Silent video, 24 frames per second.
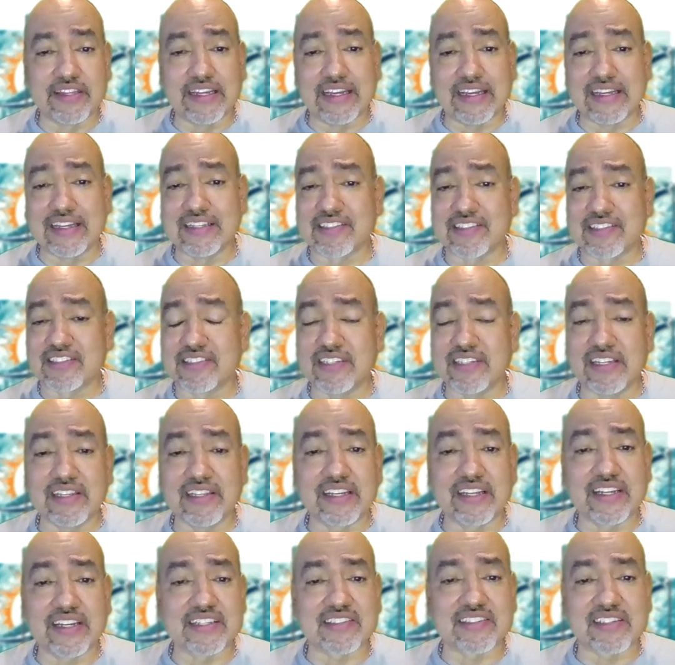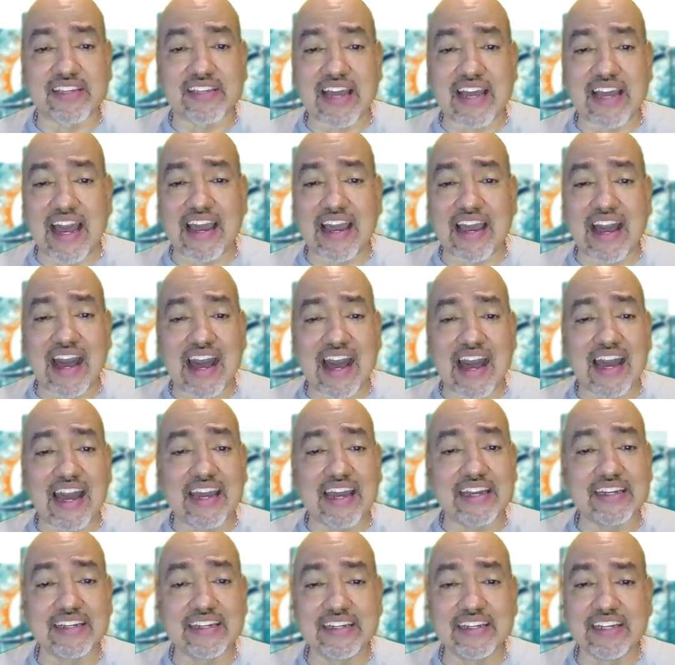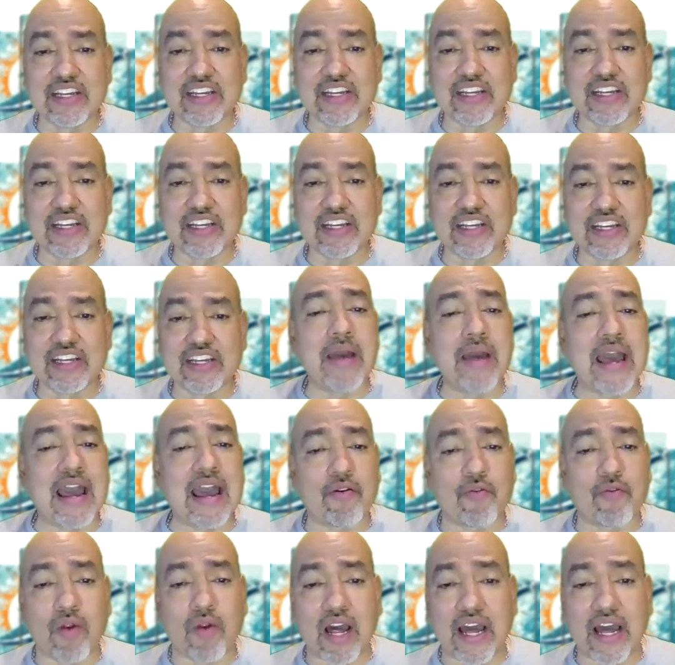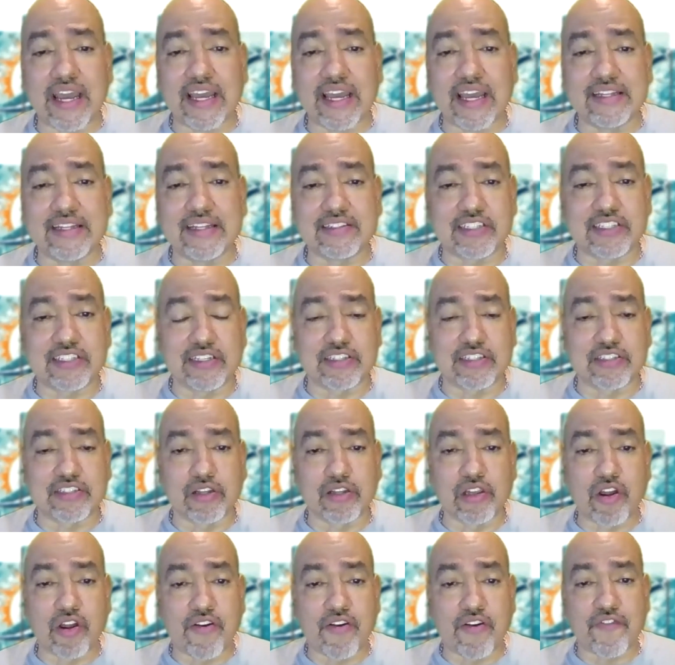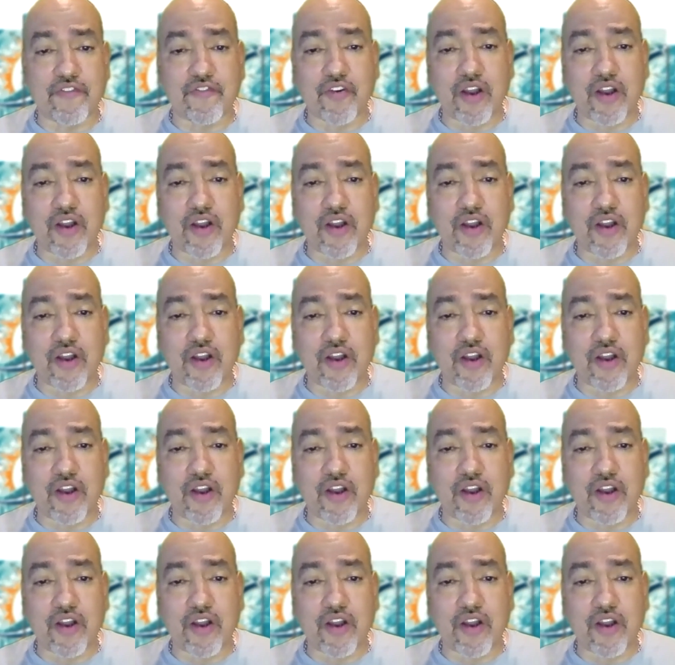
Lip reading: His ceiling is sky high. He'll have Matt Ryan to learn